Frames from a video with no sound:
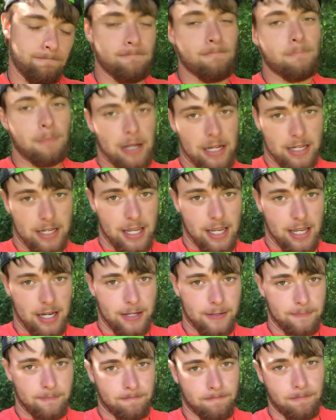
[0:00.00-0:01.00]
my kid
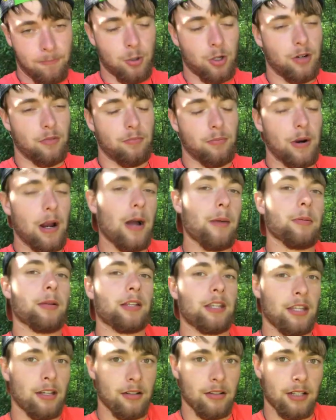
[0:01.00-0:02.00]
would have probably
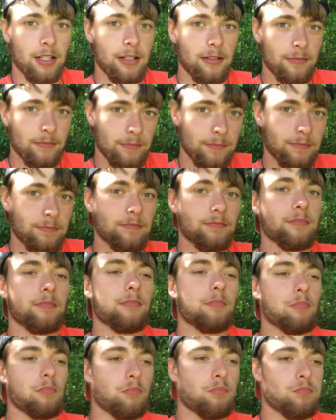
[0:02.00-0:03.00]
killed it
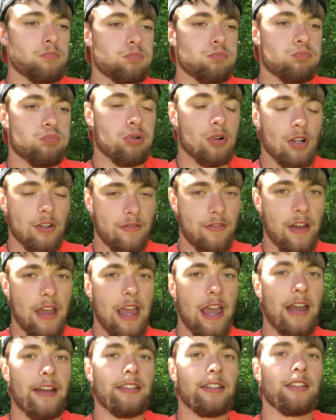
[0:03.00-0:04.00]
pretty
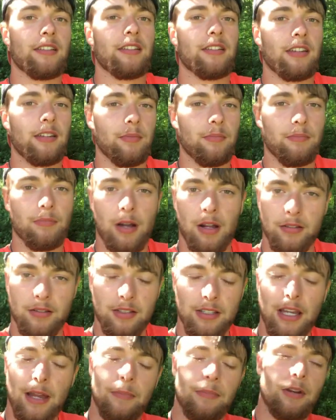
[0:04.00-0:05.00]
fast. He about
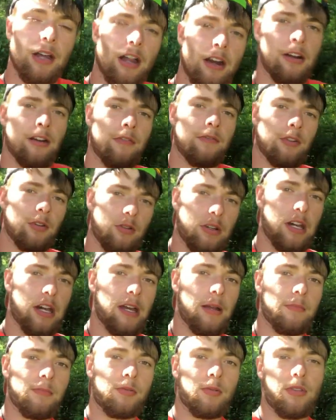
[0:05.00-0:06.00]
stepped on her a few
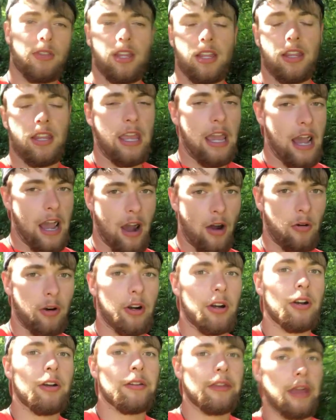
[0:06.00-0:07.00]
times within the
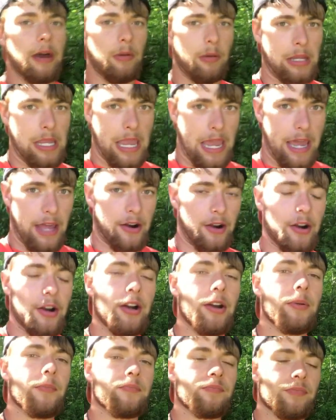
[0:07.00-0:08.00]
hour that we had
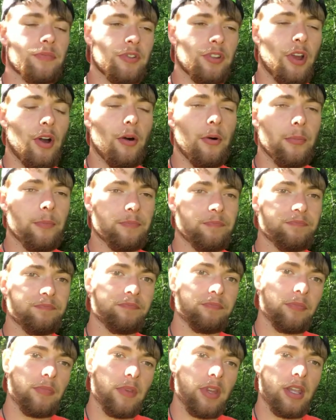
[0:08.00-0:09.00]
her. So
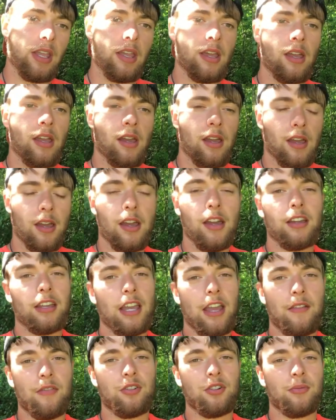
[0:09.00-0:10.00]

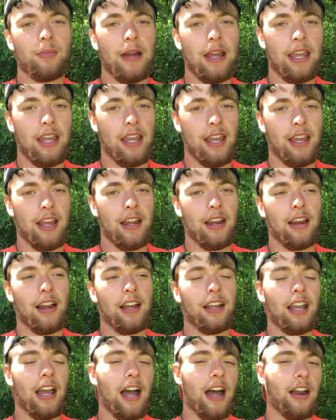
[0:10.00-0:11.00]
gave her to my aunt.
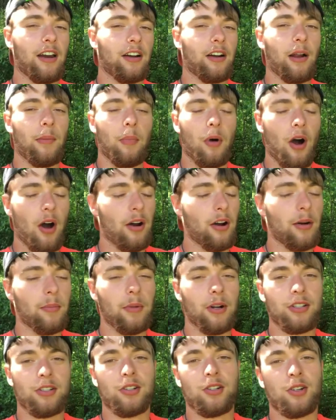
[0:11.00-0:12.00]
I got her. I bought her a
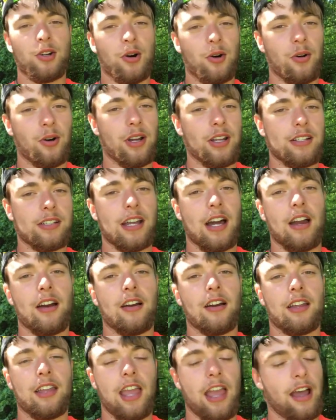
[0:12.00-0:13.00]
bunch of toys. Got her
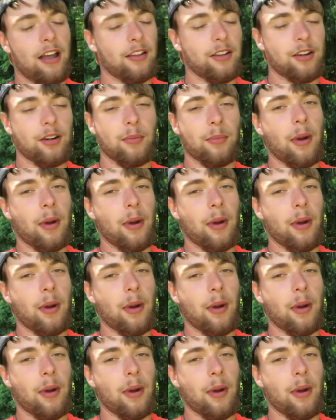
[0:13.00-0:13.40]
a cat litter